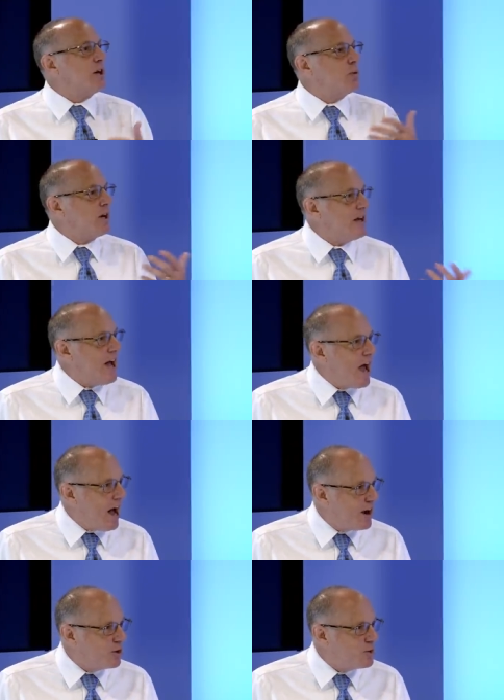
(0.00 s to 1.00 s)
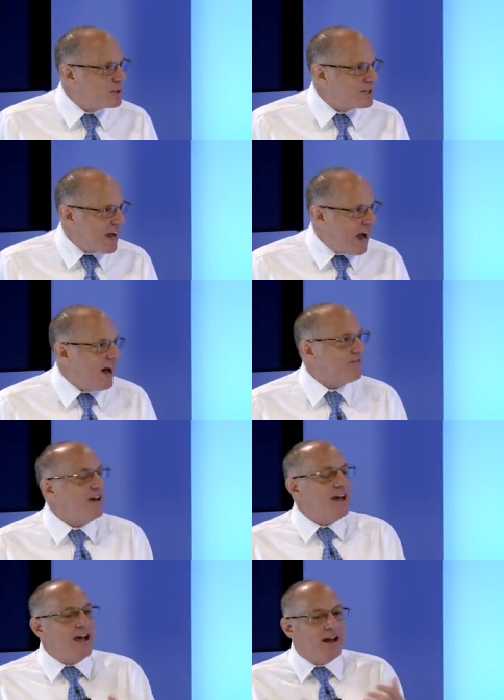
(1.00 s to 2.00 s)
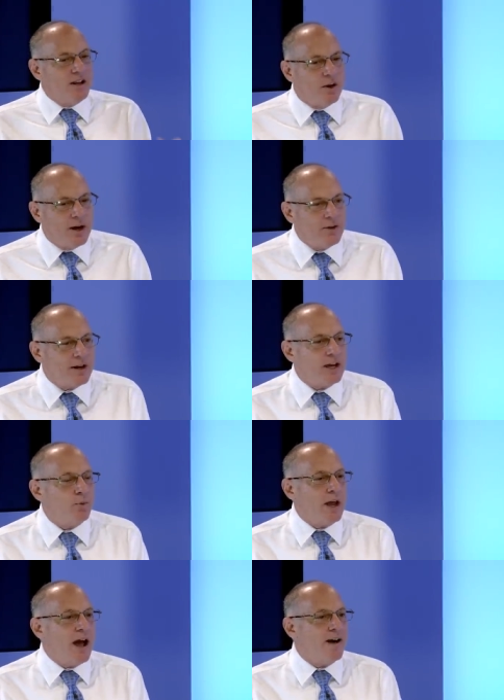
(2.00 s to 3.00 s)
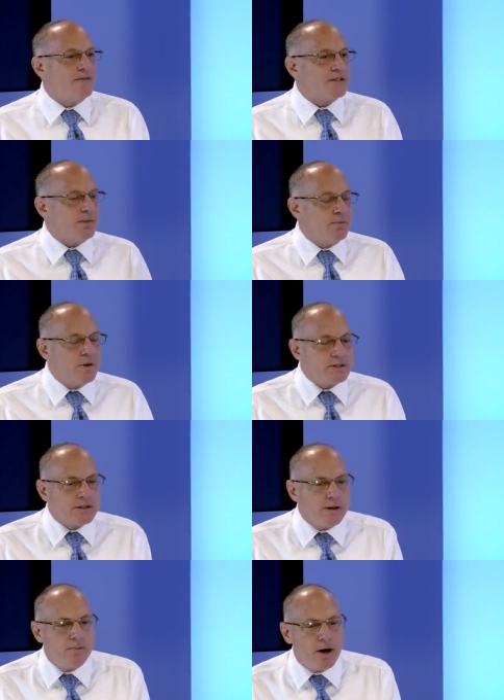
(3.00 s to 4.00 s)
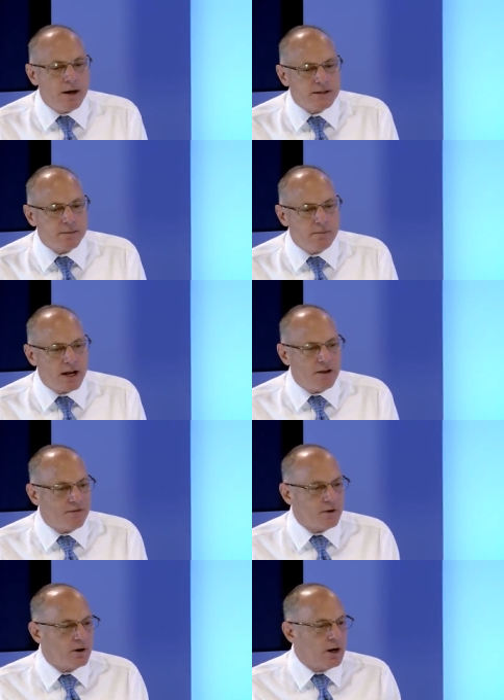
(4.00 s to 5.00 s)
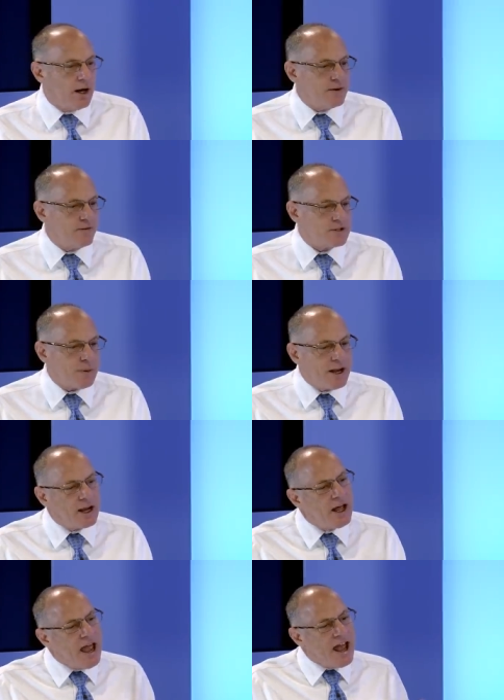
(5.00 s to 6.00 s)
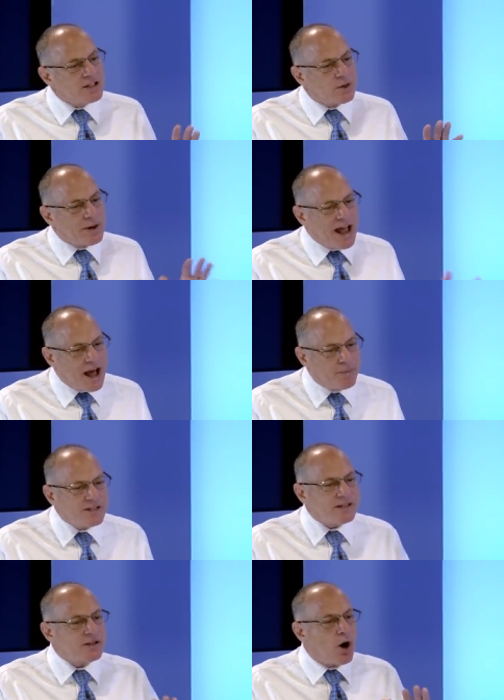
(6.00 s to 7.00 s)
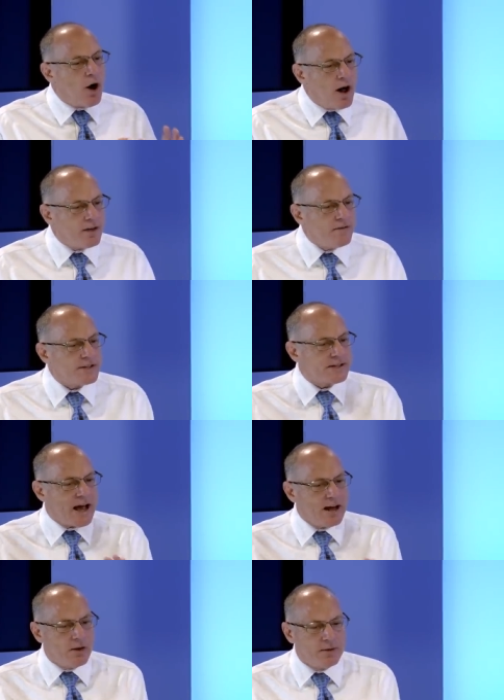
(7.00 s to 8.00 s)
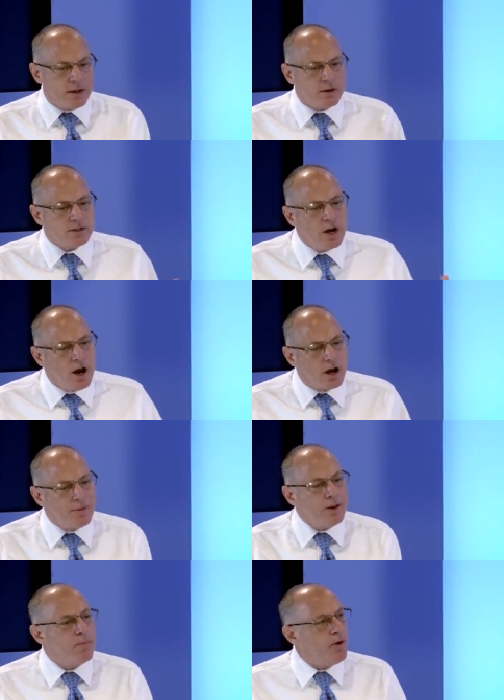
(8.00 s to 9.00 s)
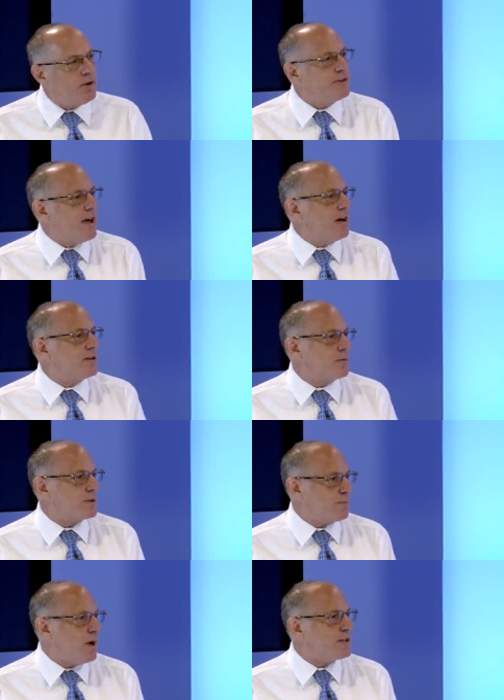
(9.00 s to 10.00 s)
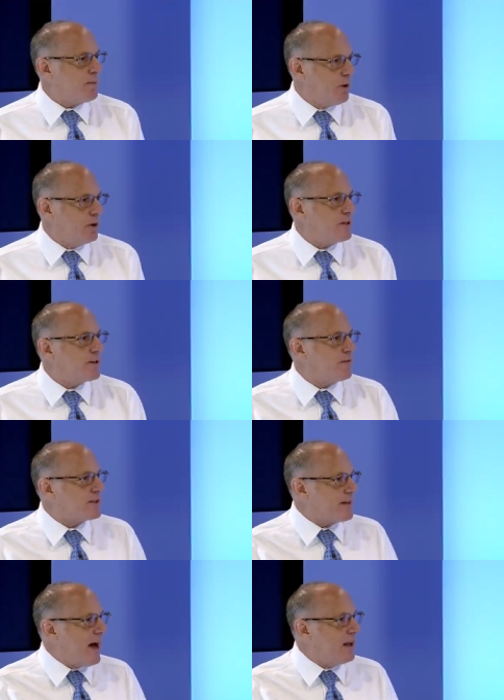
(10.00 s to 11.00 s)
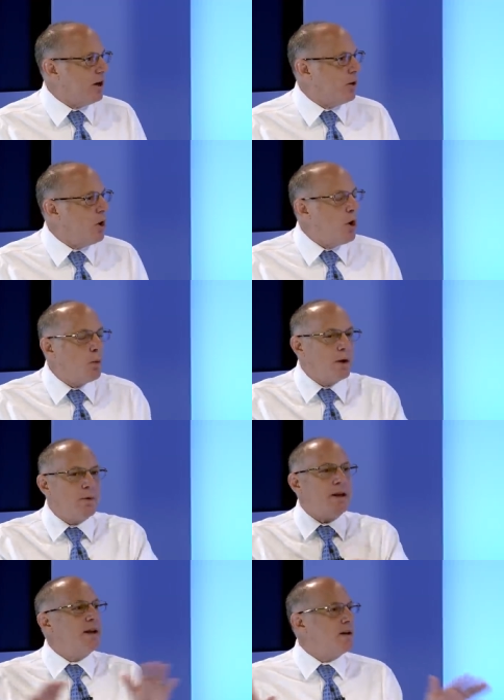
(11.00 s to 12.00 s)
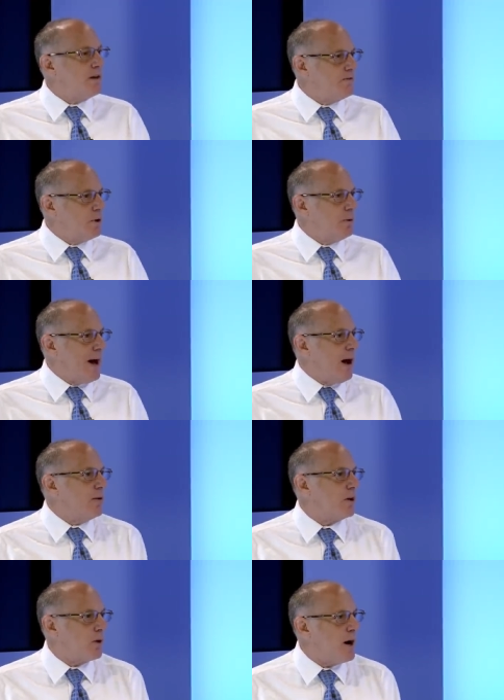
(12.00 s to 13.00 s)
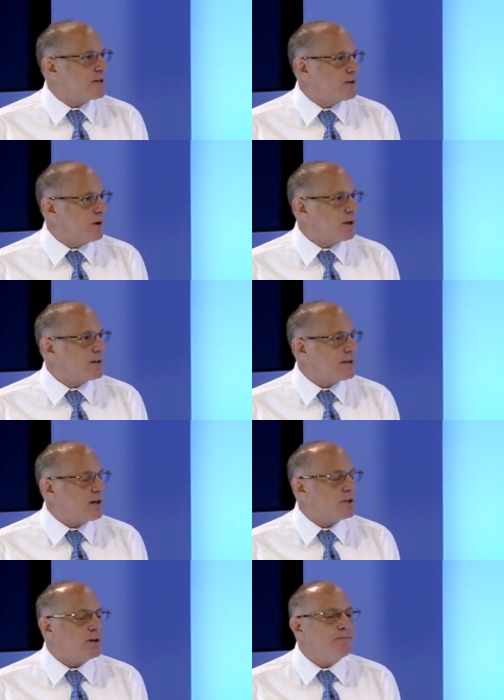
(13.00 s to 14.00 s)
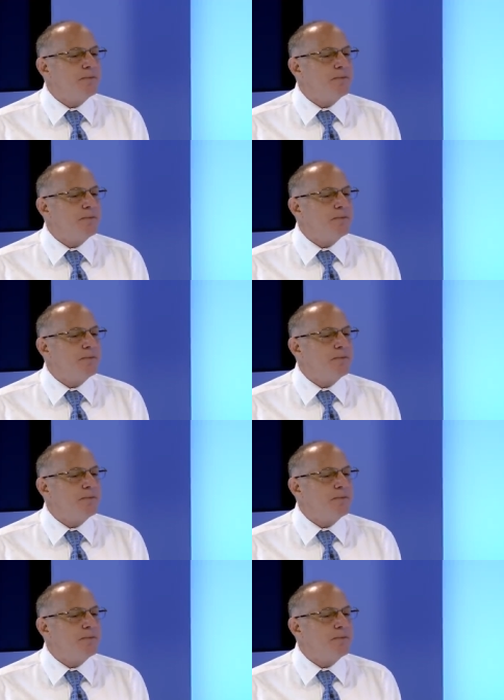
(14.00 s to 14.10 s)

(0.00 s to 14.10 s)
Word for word: Henry, can I hire new staff? You know, Henry, can we have some, some, uh, some money for, uh, for spending? And so what happens is all of the silo leaders are being pulled down to the responsibilities of the silo when we needed a view out and across the organization.